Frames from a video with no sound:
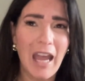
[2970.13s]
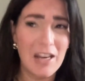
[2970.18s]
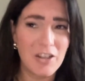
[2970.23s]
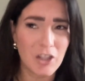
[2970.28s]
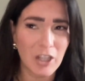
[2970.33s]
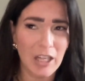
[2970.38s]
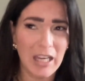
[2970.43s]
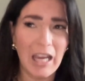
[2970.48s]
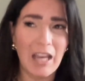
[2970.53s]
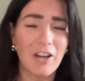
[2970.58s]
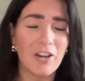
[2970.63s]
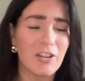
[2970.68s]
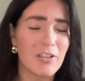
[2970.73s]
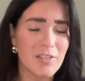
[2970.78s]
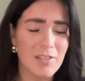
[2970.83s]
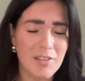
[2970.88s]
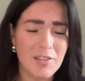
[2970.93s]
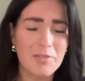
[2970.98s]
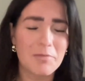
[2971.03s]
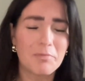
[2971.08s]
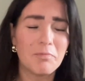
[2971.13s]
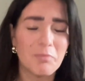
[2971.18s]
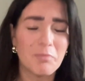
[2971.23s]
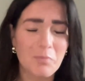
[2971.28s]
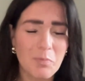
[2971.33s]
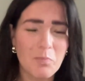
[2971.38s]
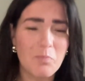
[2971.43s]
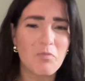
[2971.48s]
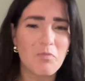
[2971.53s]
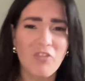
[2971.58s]
educators
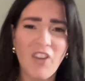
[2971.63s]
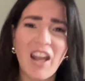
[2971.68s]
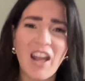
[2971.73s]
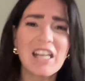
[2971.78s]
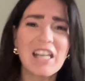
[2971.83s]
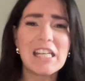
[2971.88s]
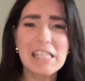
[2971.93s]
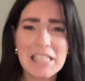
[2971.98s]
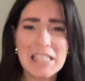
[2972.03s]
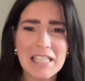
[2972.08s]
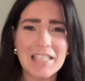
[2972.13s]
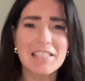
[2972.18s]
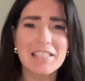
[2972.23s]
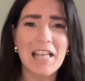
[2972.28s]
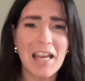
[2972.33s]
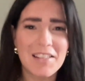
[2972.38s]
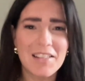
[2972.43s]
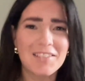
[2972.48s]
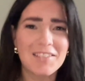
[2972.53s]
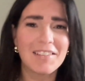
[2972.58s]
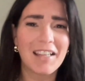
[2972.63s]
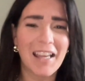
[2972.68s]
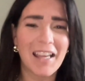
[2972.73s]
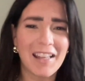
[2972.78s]
finding success.